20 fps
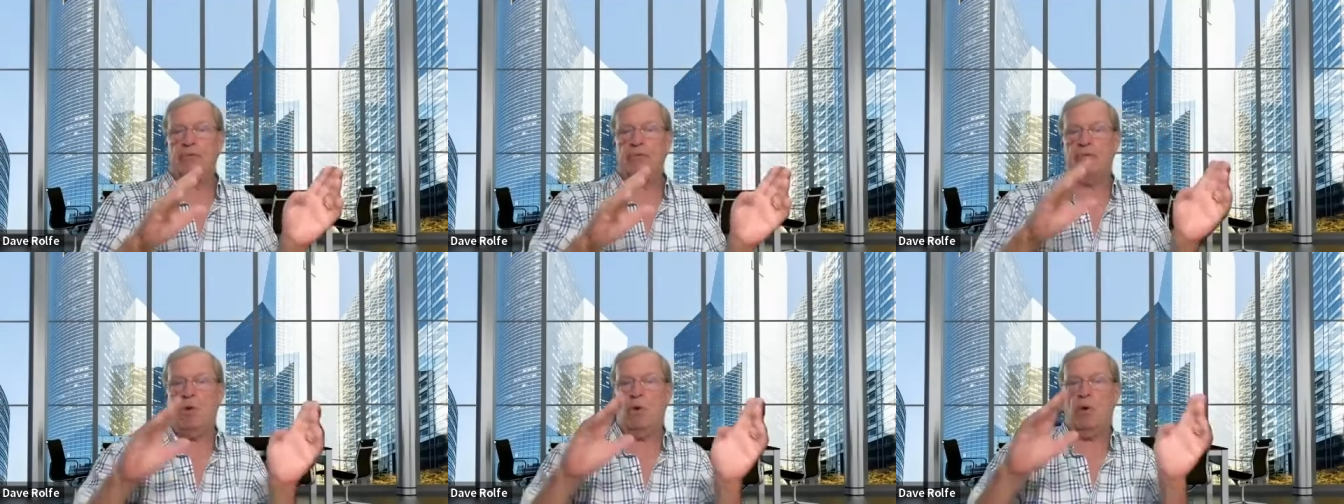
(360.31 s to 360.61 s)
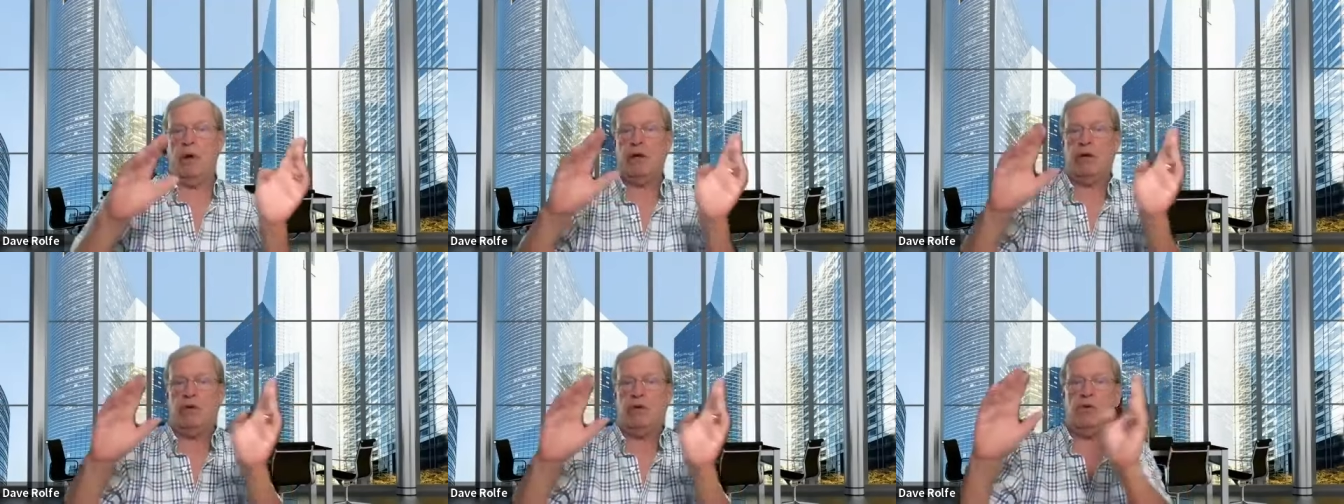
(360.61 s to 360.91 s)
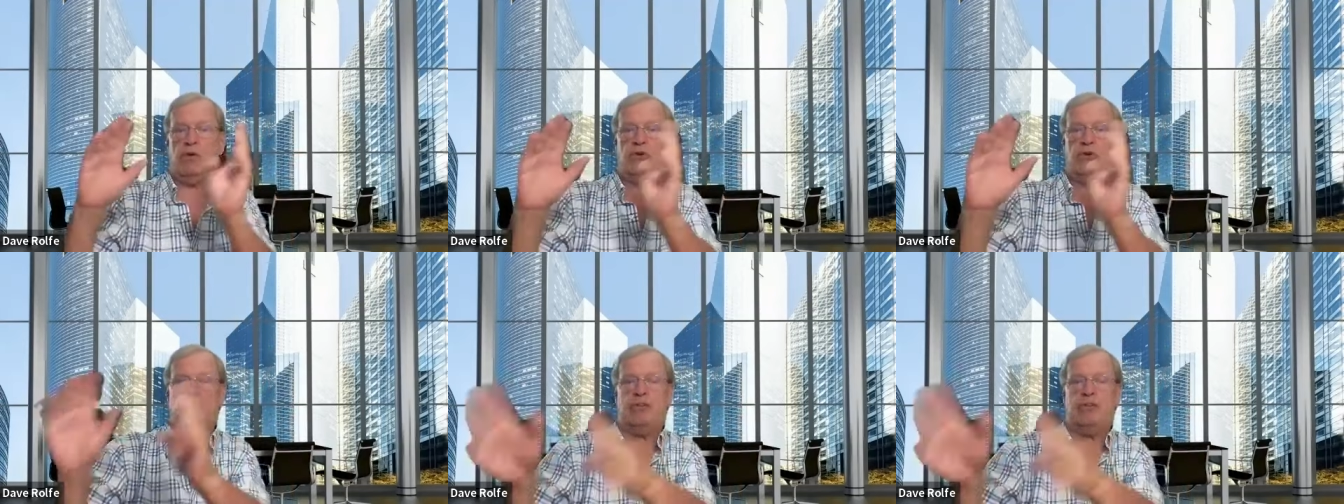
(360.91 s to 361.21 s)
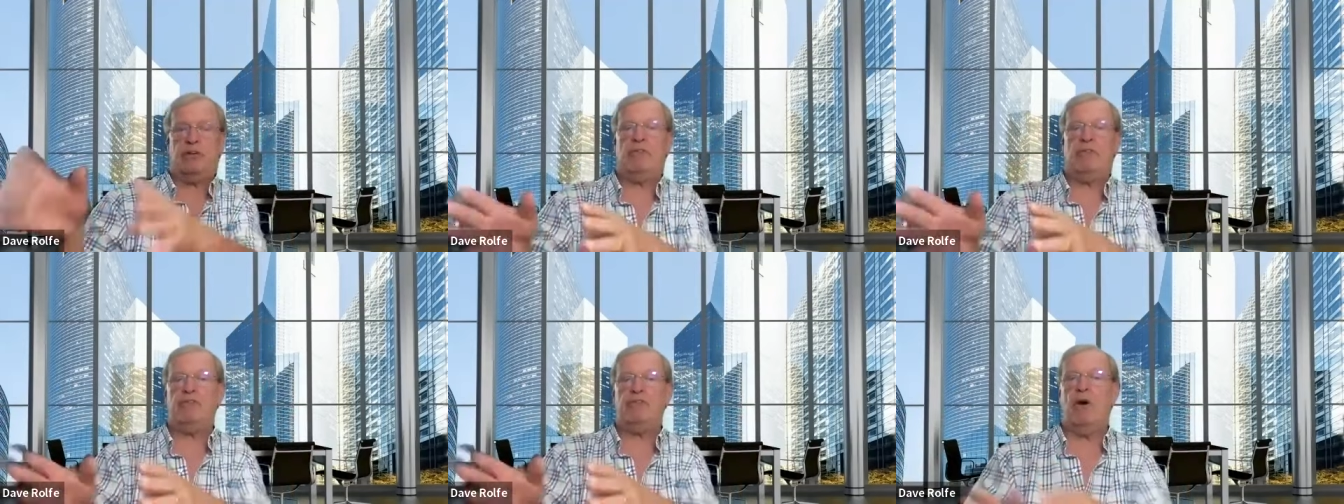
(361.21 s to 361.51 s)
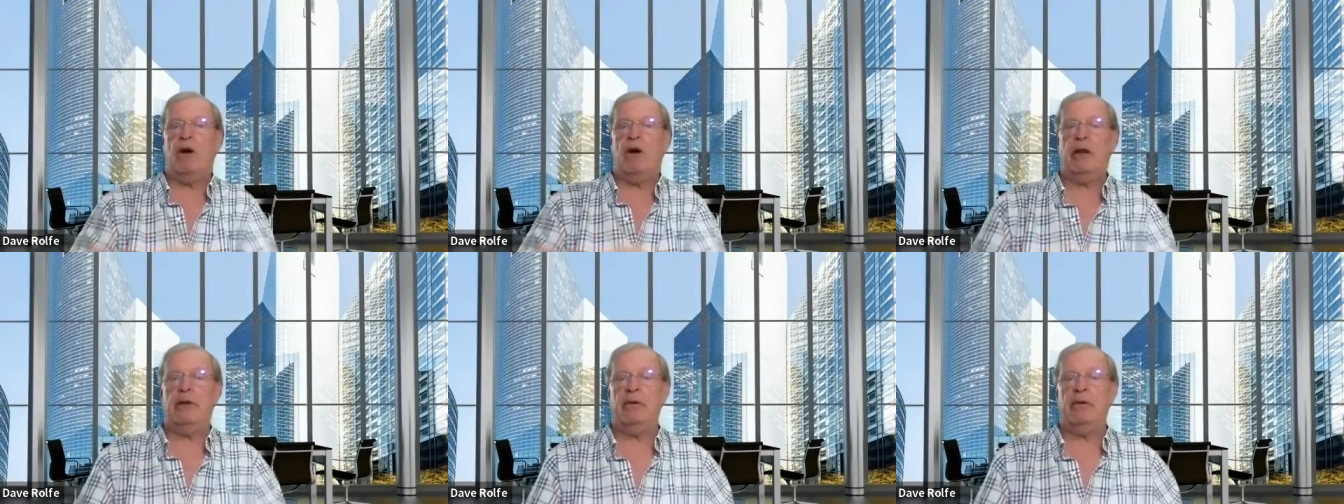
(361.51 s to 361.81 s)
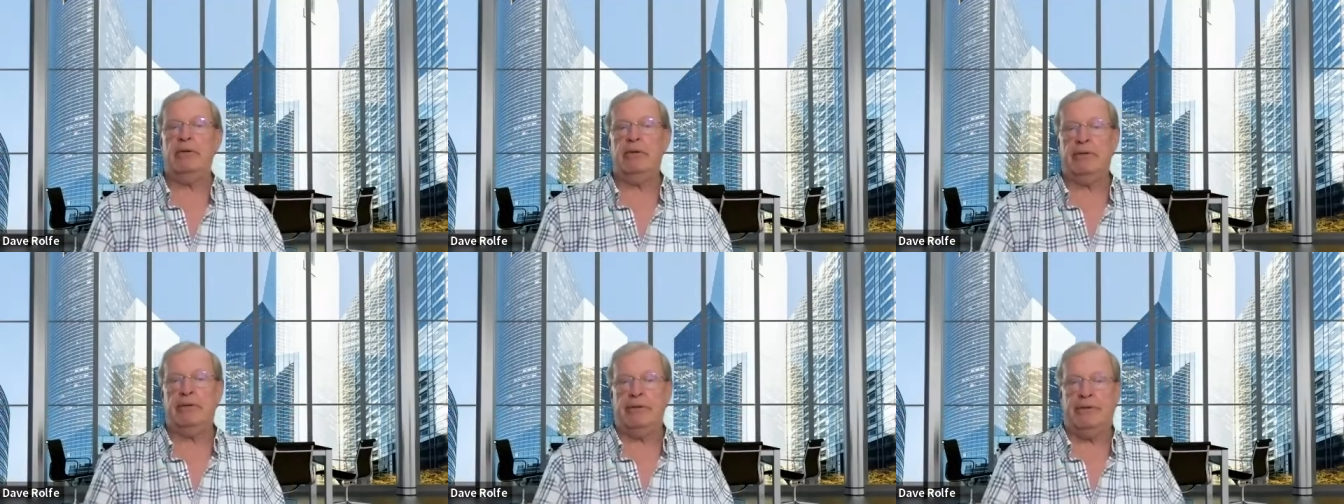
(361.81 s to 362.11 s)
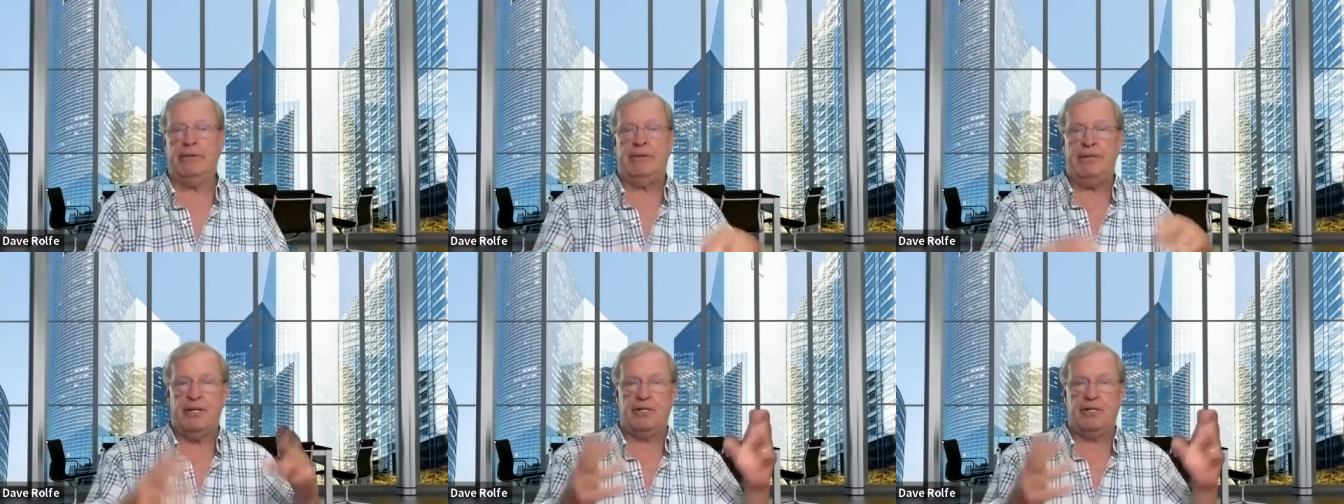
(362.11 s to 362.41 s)
throwing your stuff on
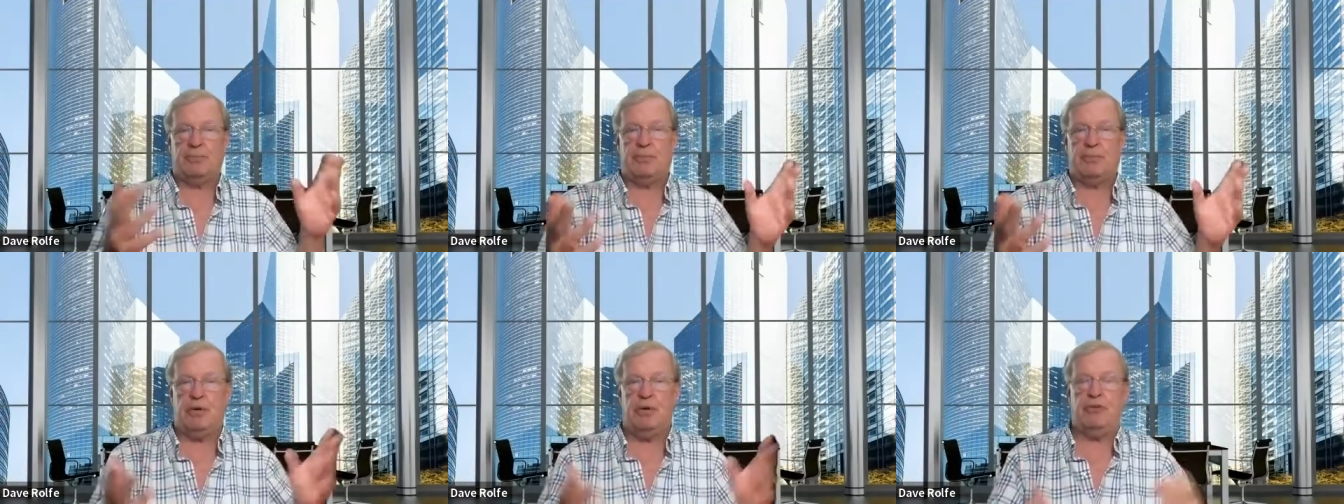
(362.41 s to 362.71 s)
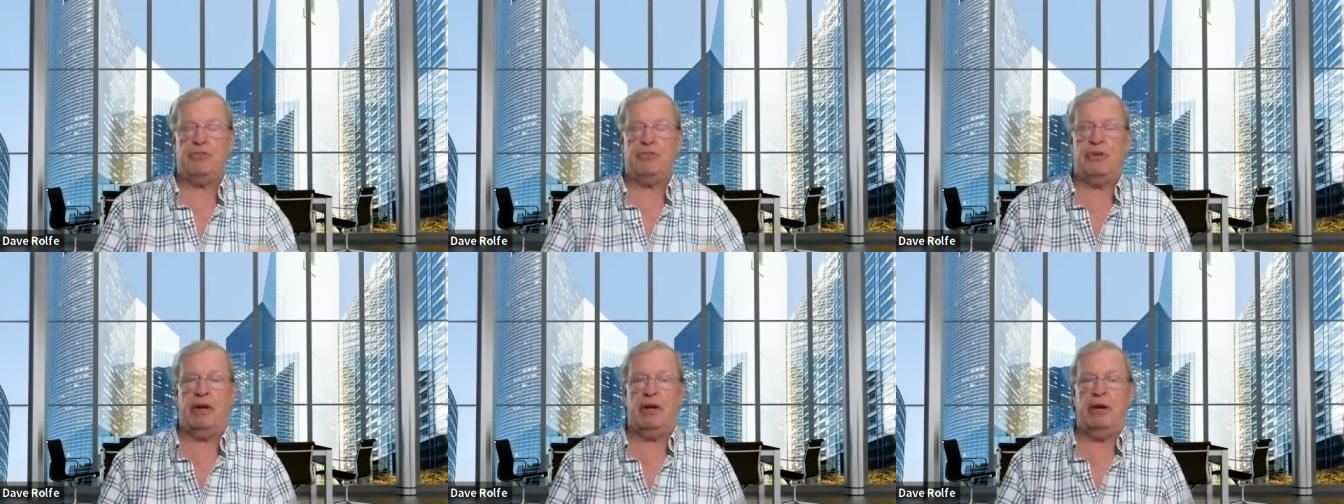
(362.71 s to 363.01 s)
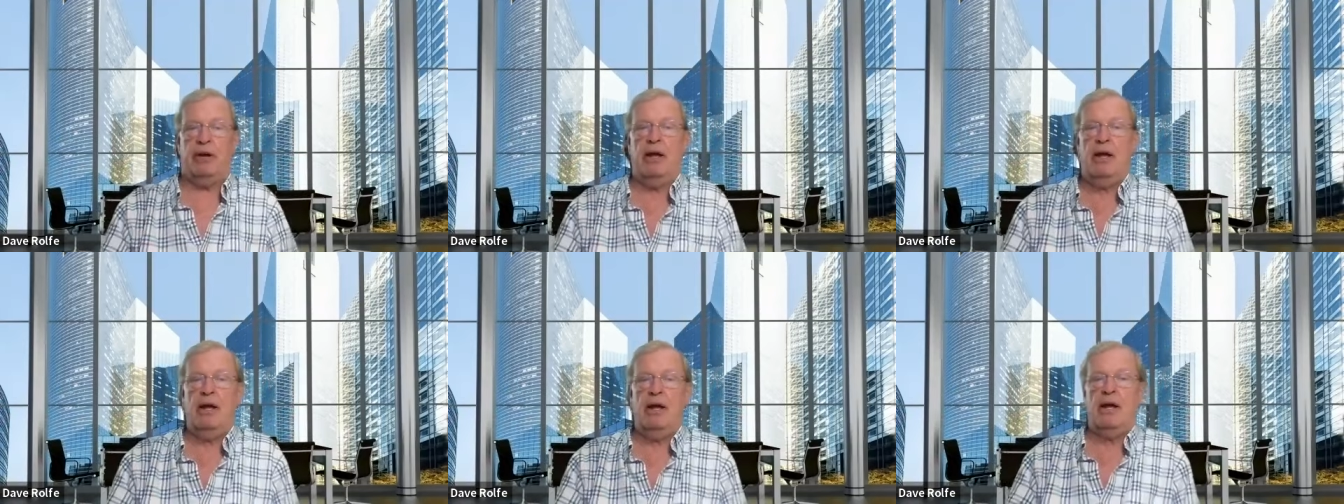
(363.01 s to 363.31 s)
this person